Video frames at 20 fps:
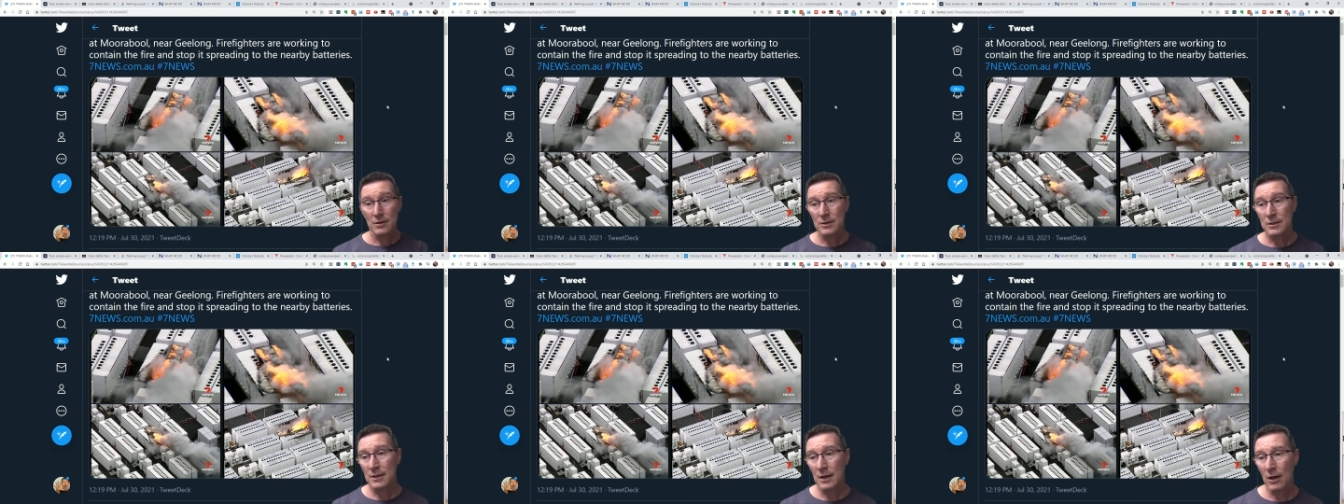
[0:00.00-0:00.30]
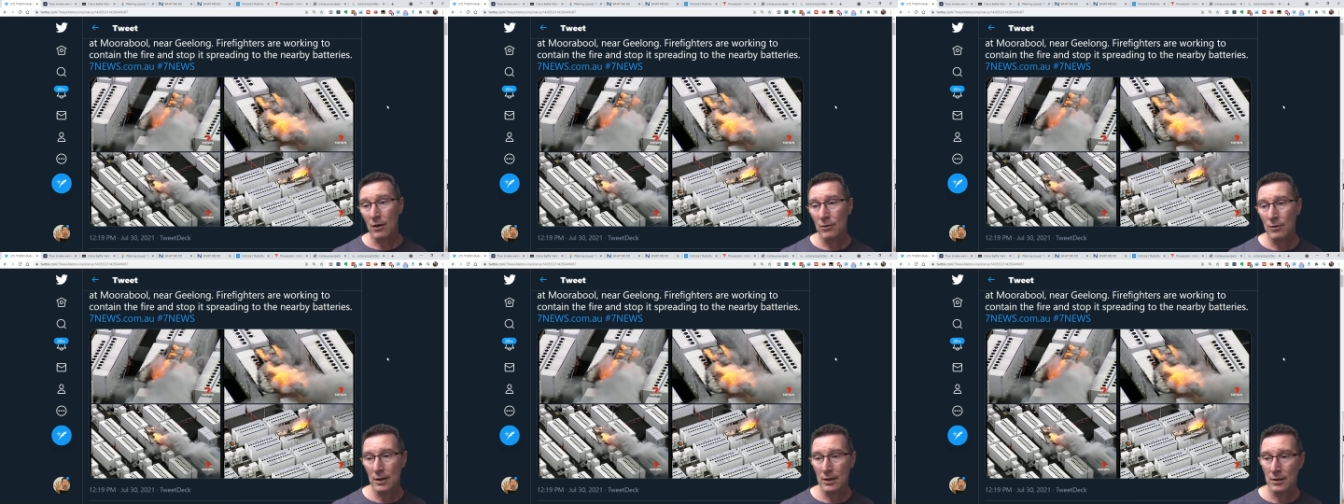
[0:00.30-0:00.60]
you
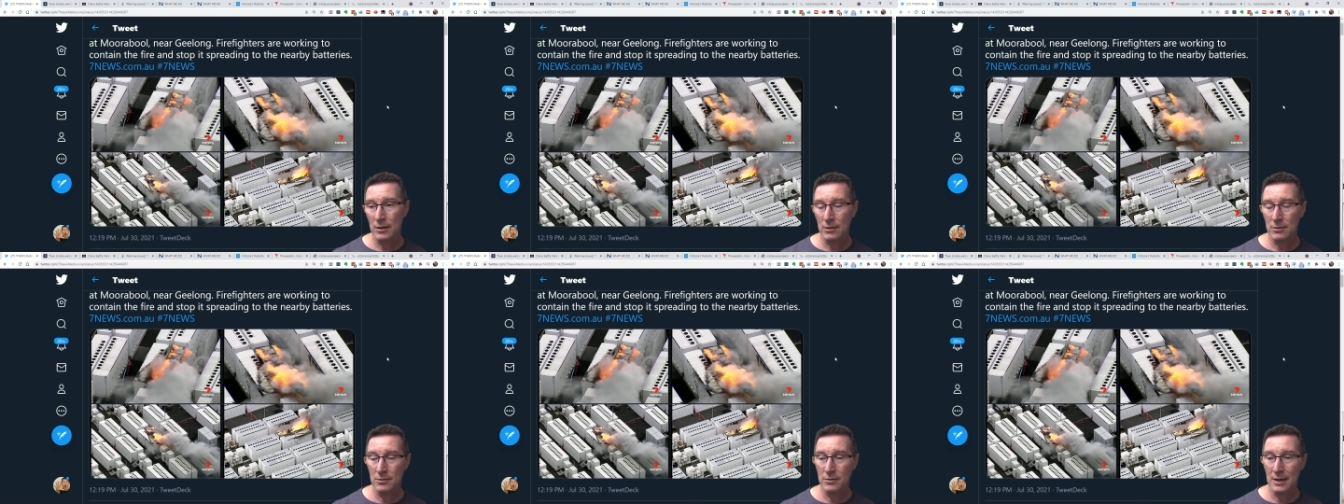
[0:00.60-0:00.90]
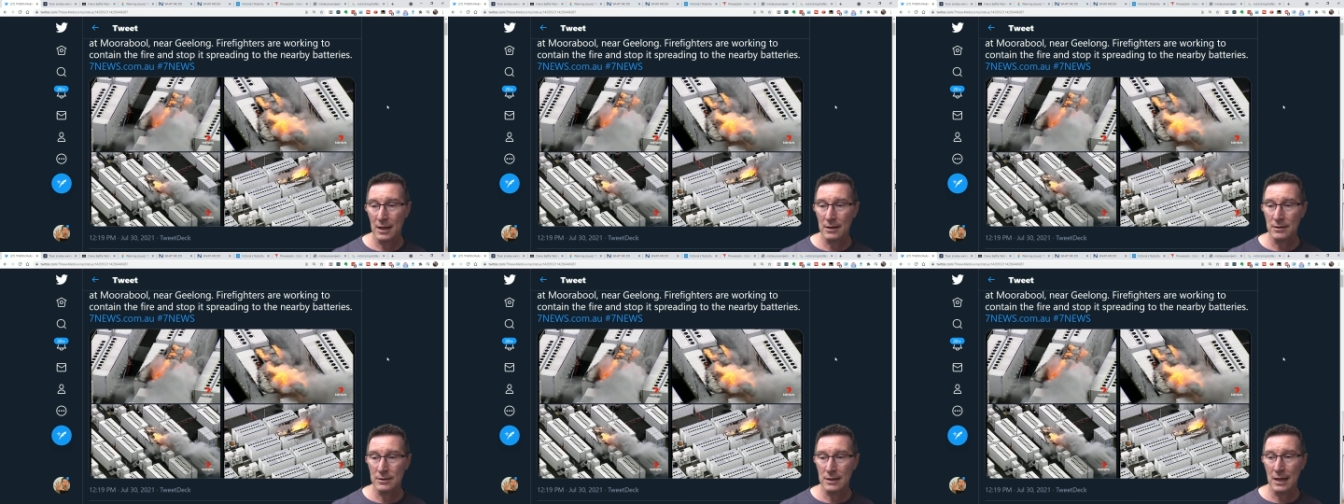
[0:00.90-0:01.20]
know, uh,
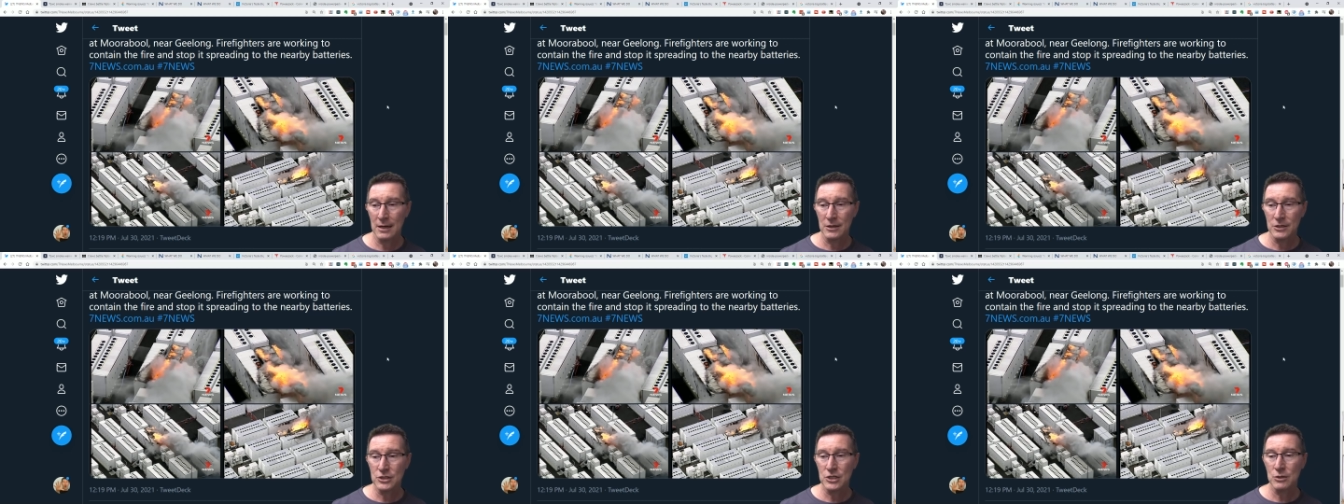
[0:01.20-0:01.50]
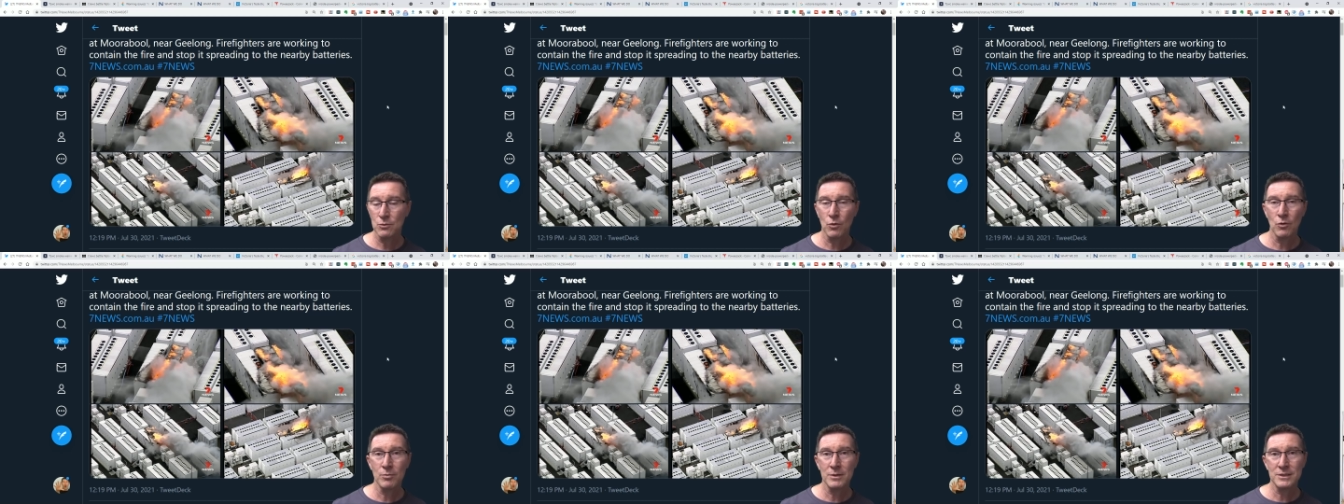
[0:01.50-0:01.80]
that
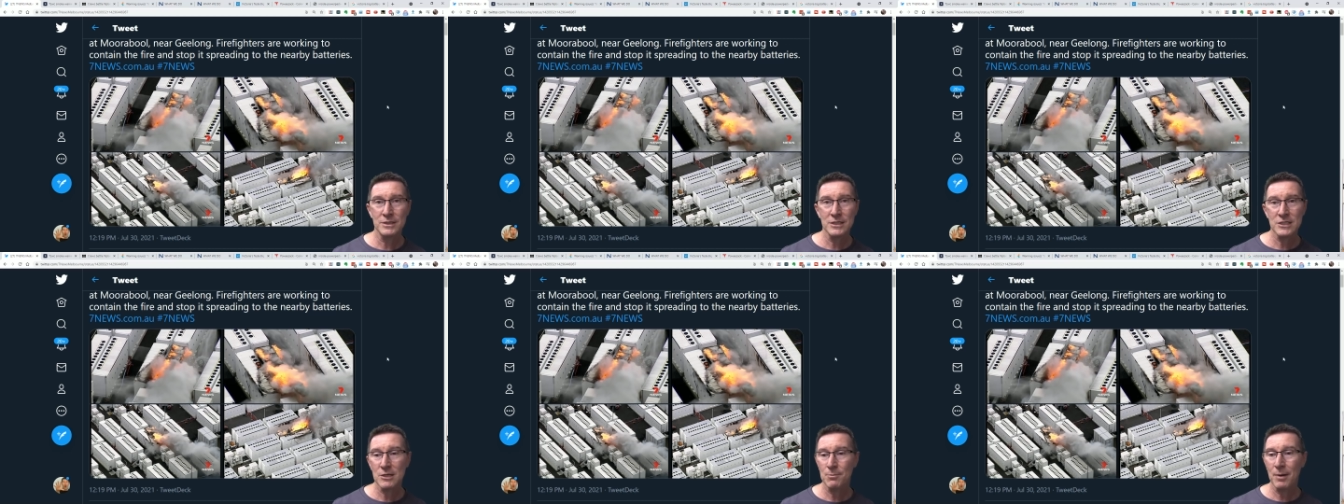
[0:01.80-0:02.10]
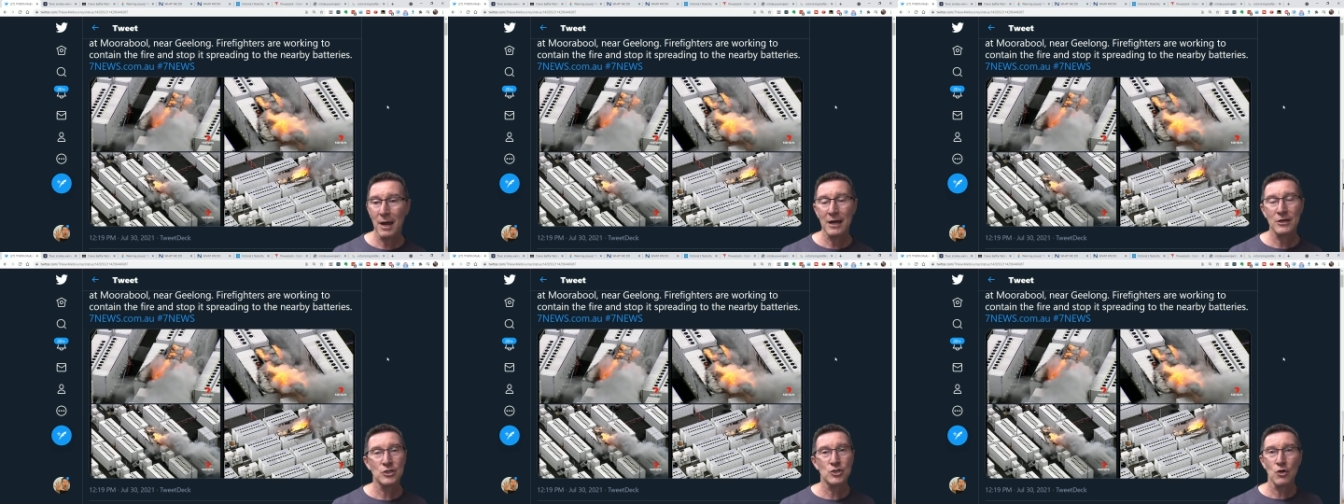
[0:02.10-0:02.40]
energy will be dissipated.